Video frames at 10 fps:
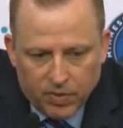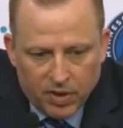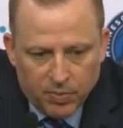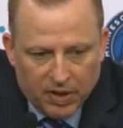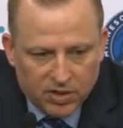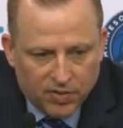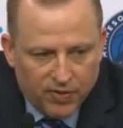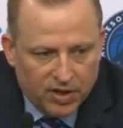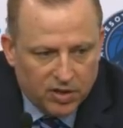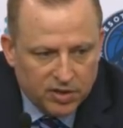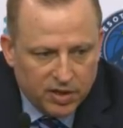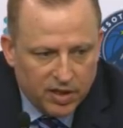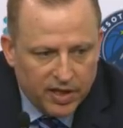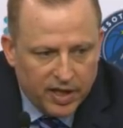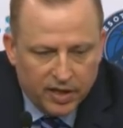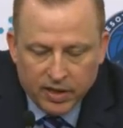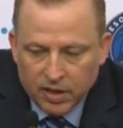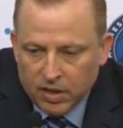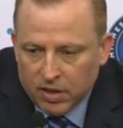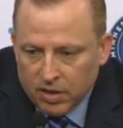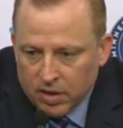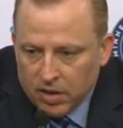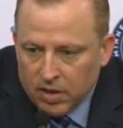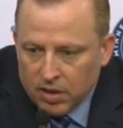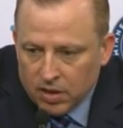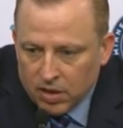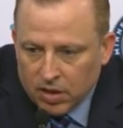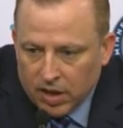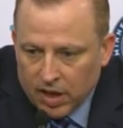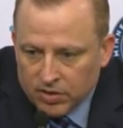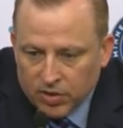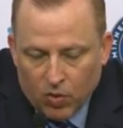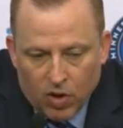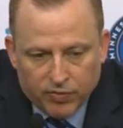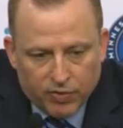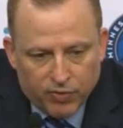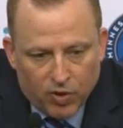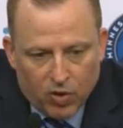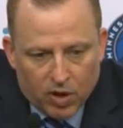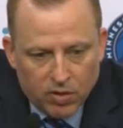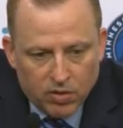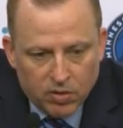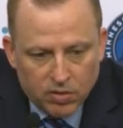one of the best defenders in the league. He has to go off the floor.